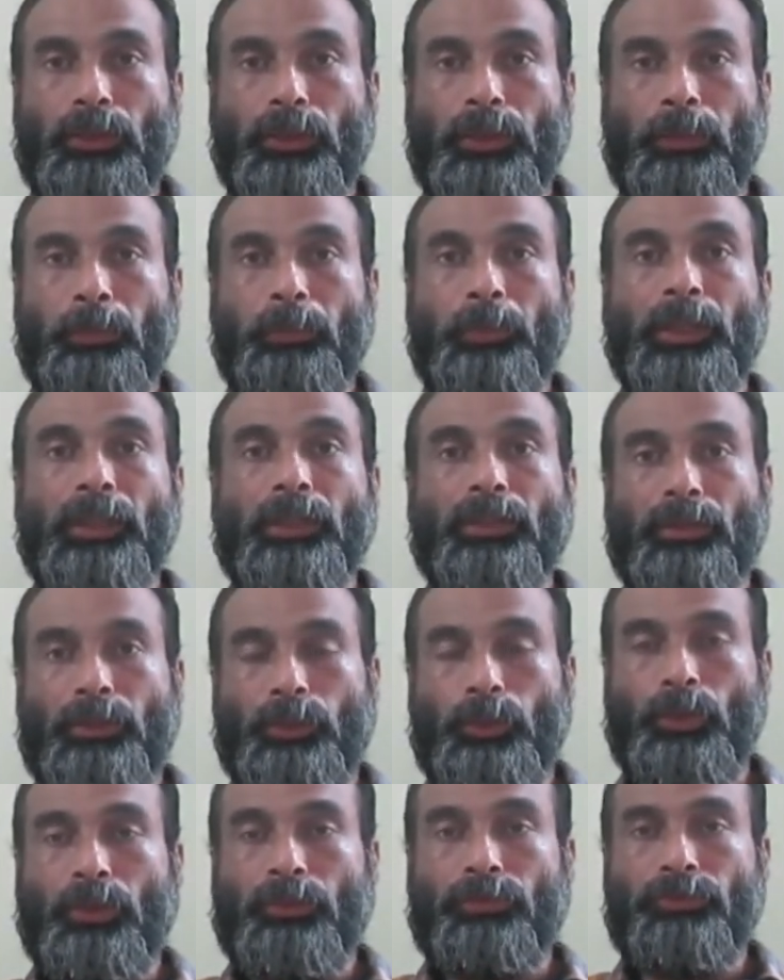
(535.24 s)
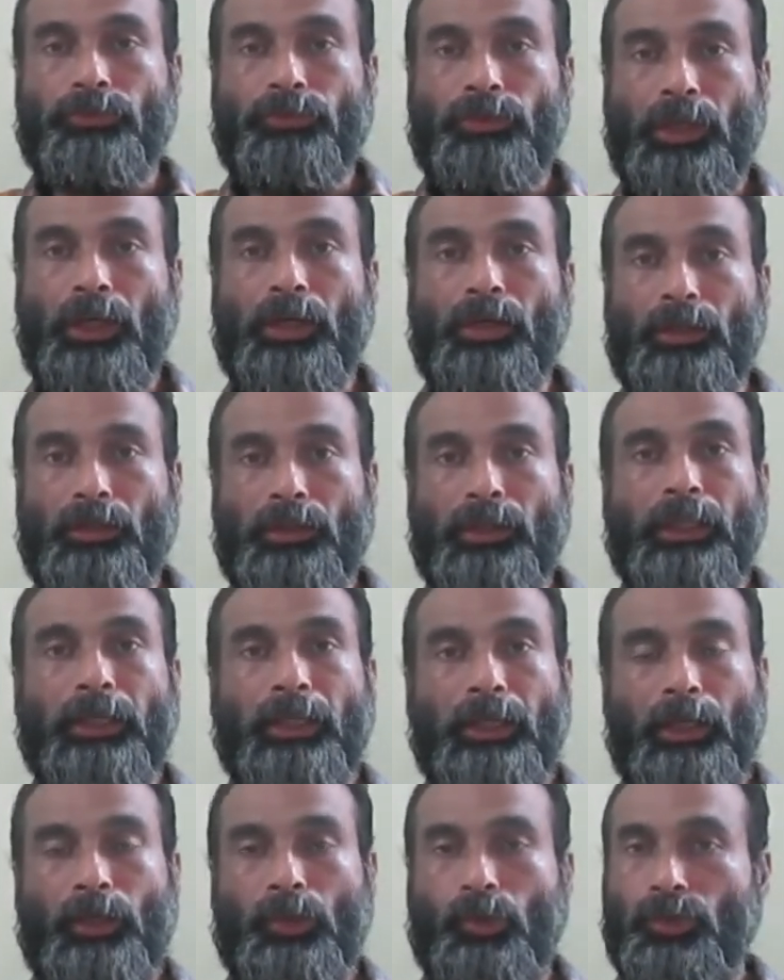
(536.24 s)
meet your friend
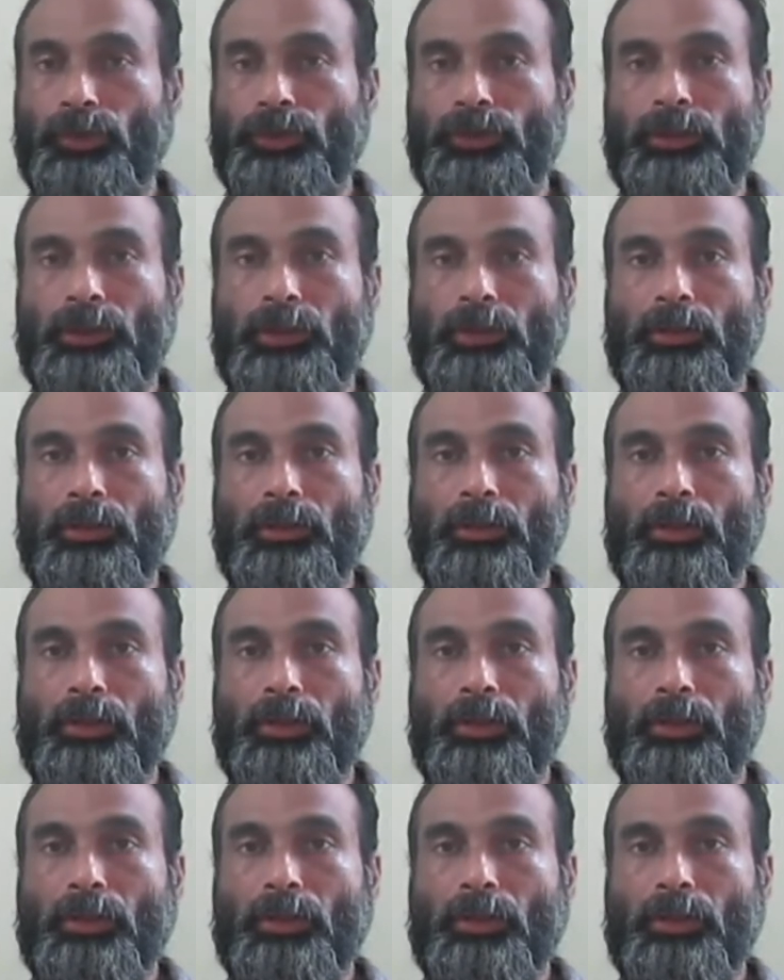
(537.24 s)
in a hostel,